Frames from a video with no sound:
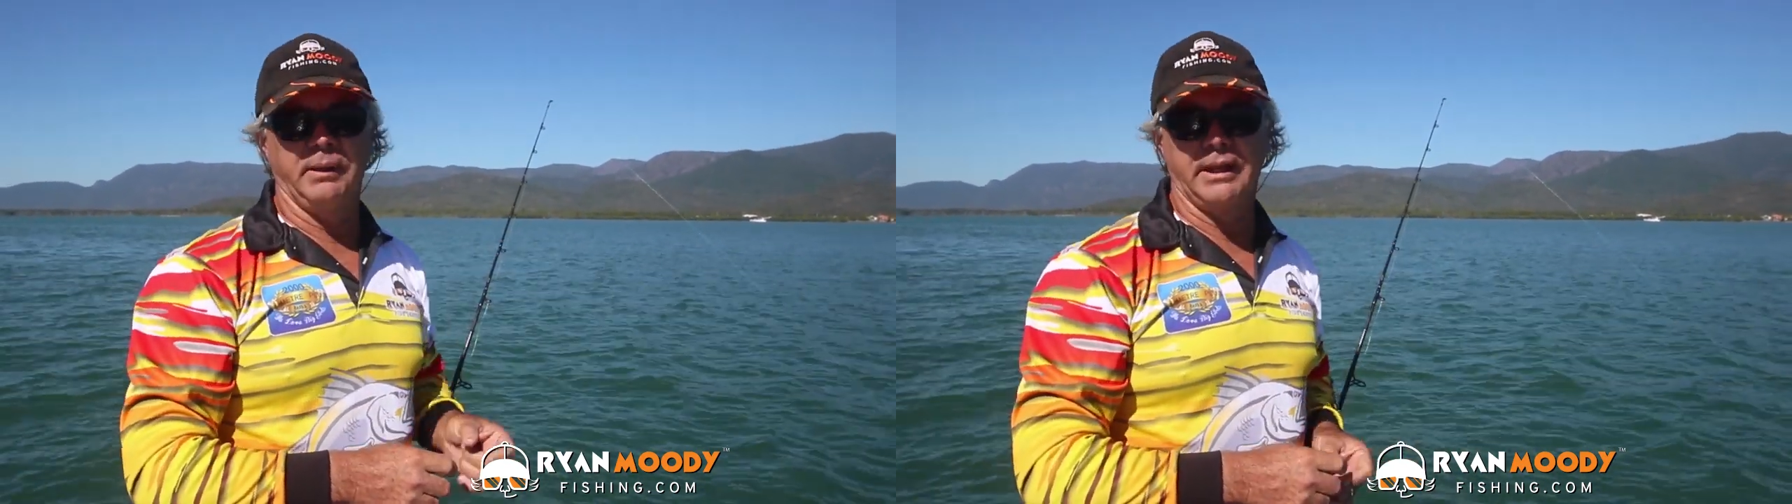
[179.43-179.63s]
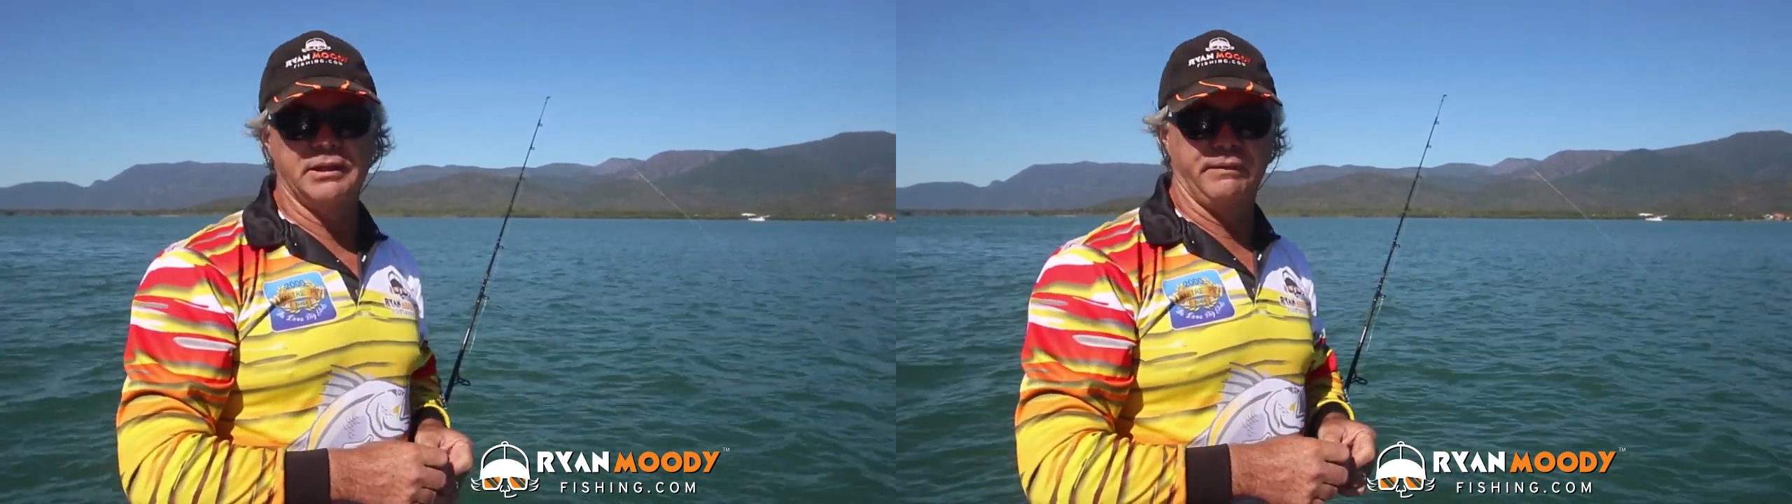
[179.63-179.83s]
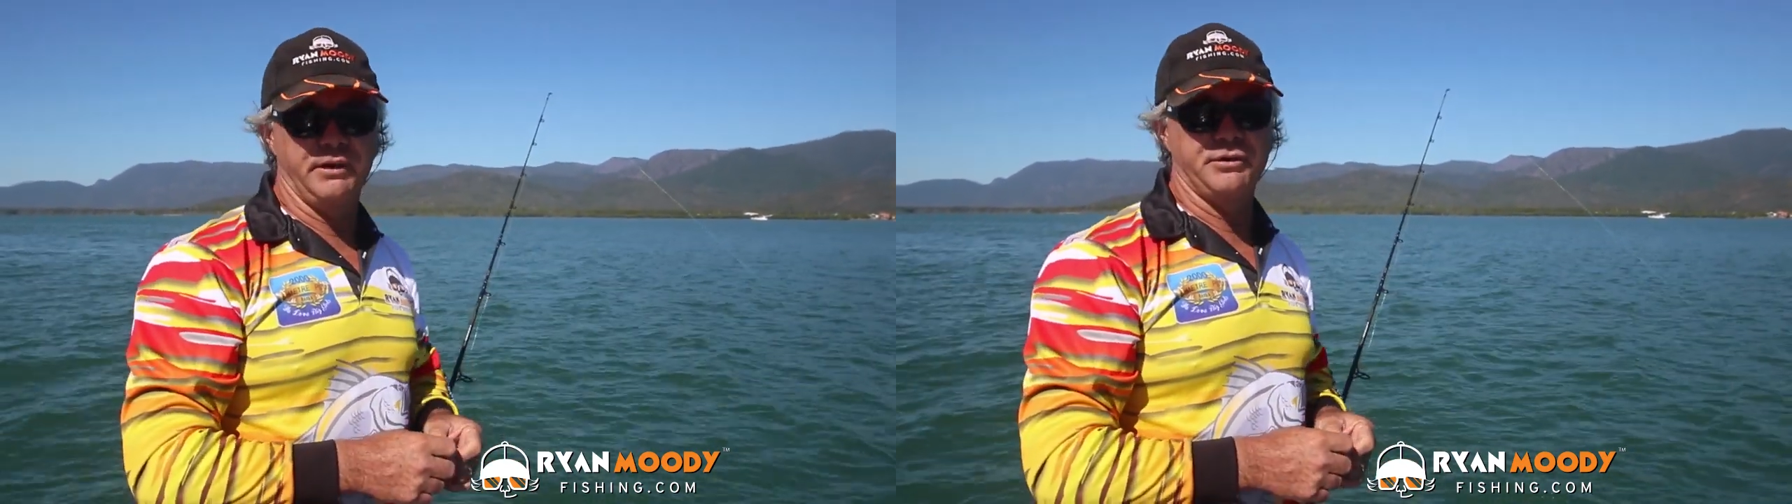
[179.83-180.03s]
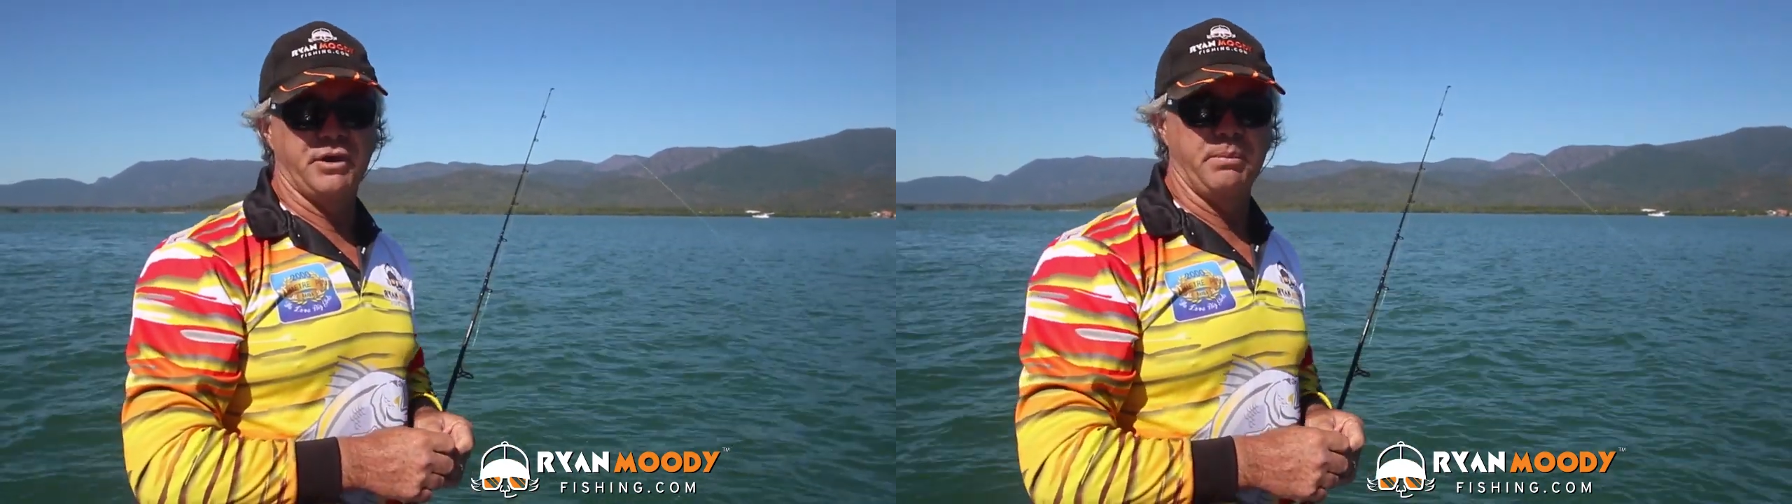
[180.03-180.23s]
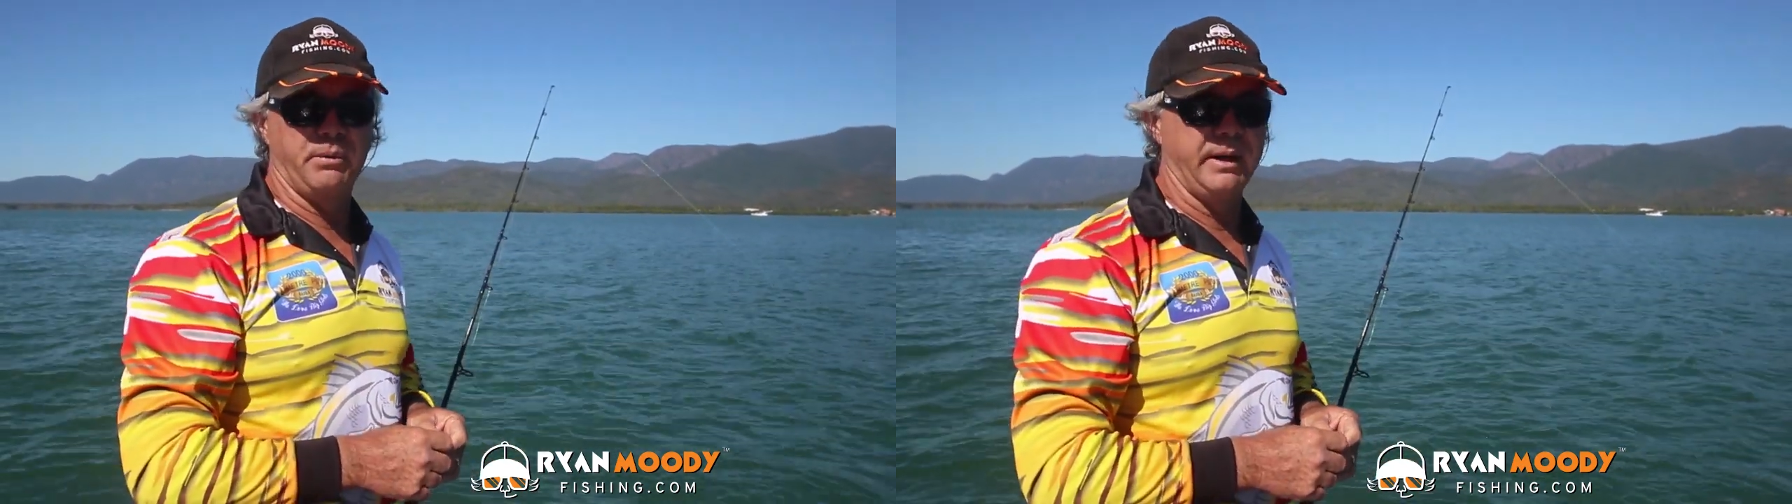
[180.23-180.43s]
leads for your
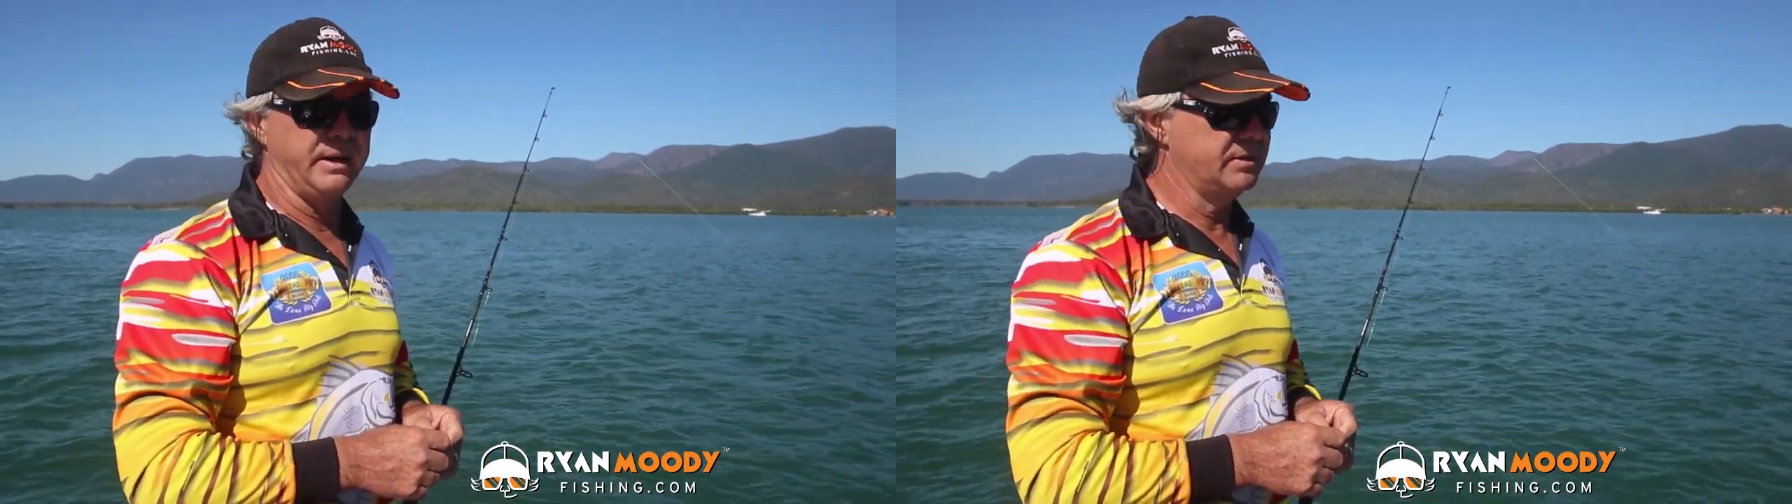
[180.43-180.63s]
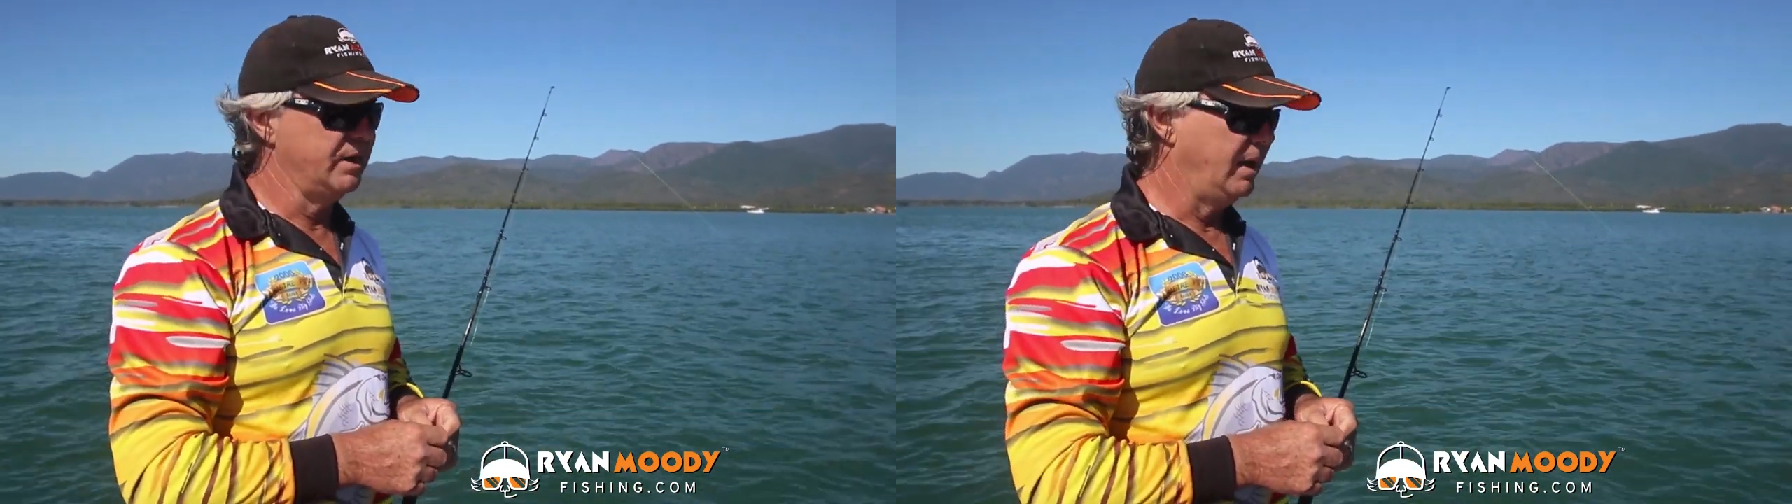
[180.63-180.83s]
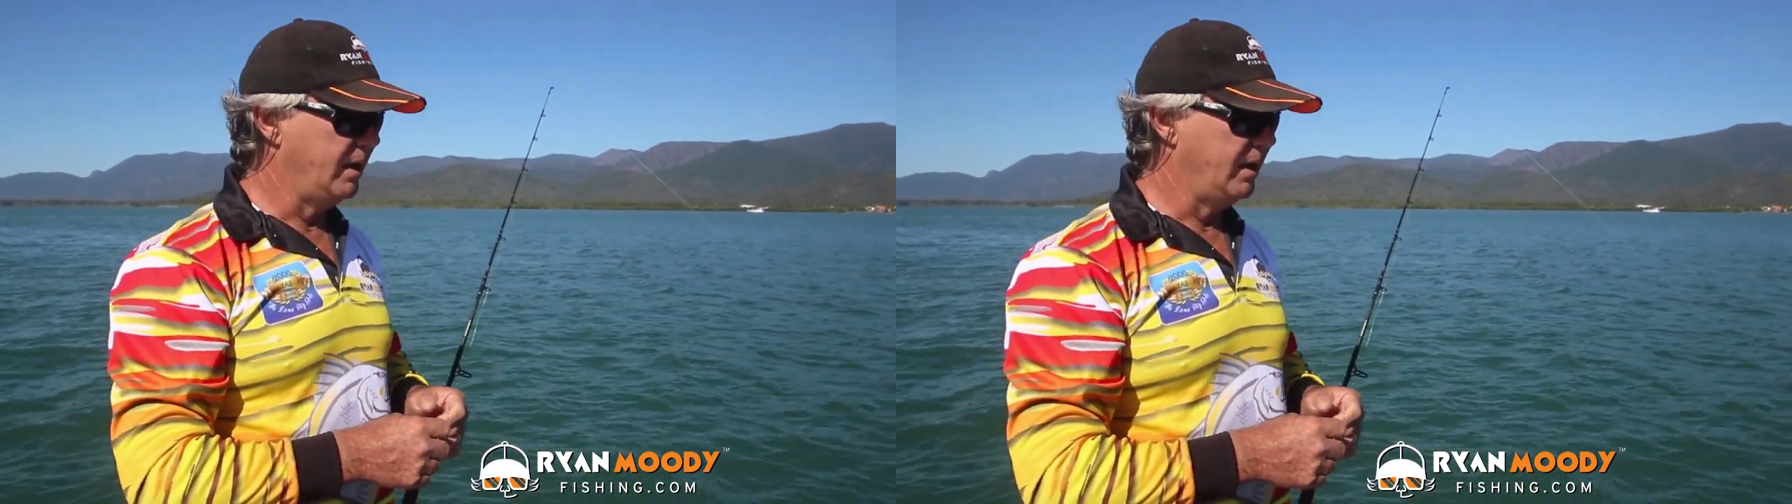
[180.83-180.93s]
dropper rigs.